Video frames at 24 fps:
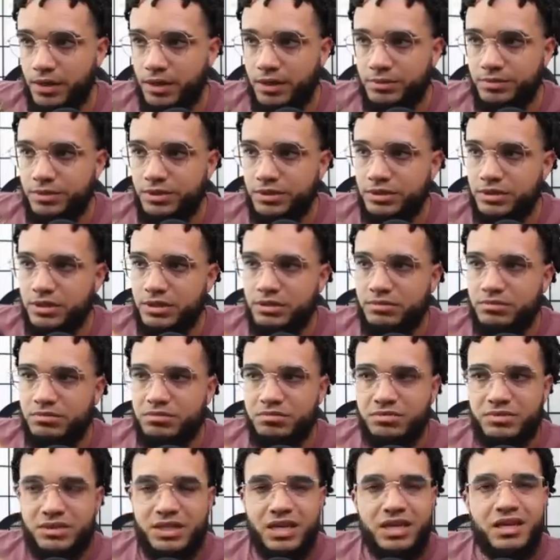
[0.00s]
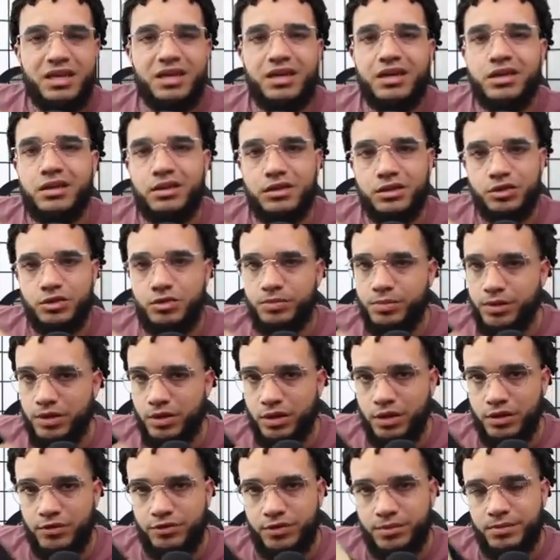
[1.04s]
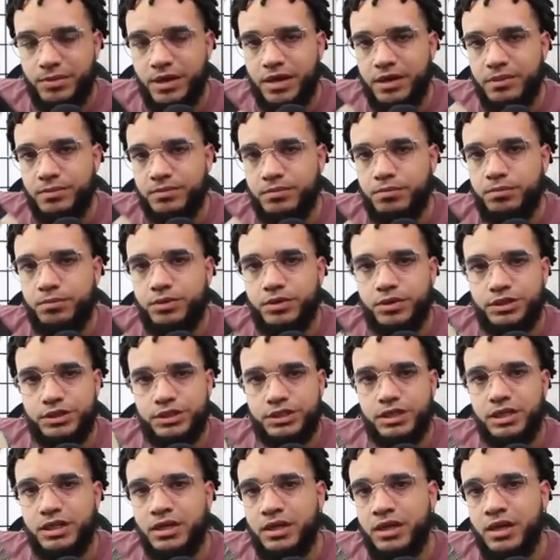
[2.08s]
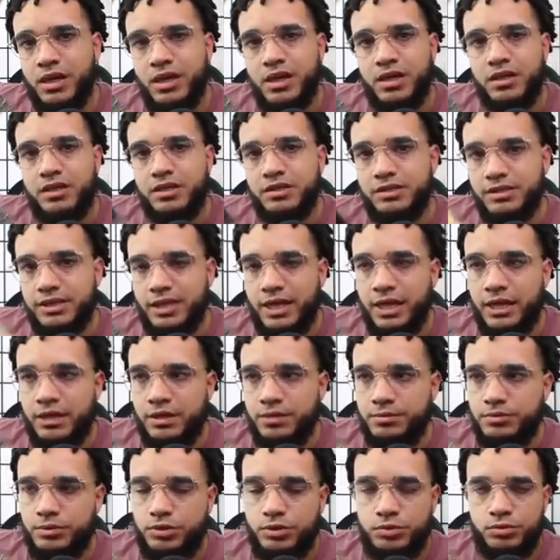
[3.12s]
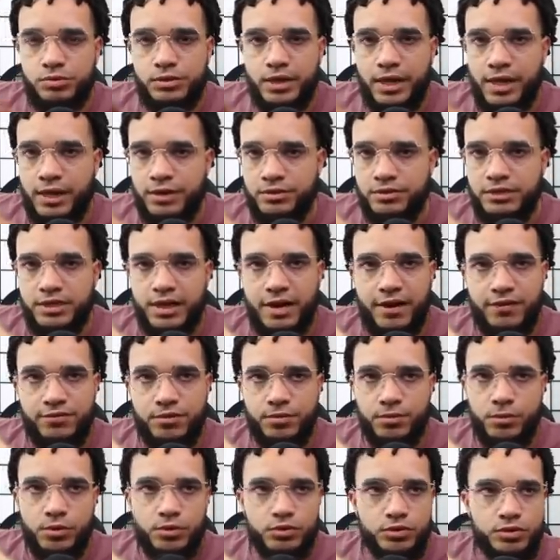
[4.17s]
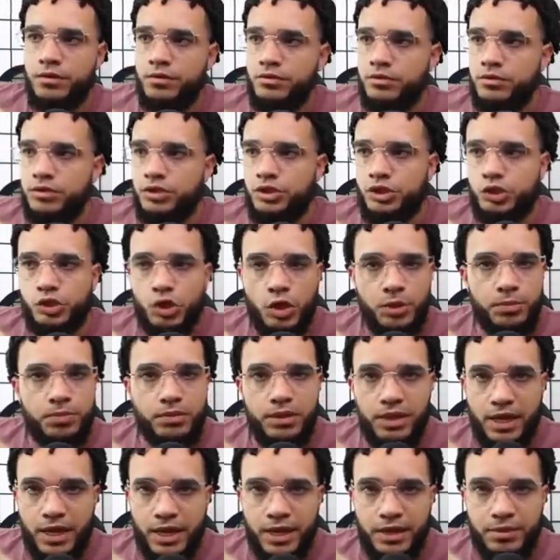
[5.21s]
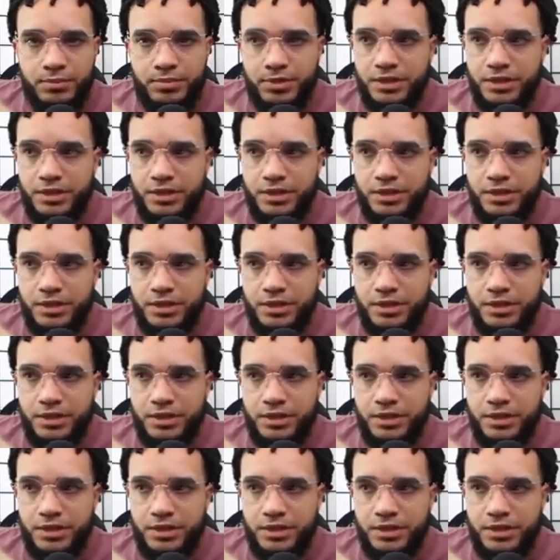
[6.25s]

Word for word: I'm just taking a little bit off. I'm not pushing this line up too down to have the most sharp line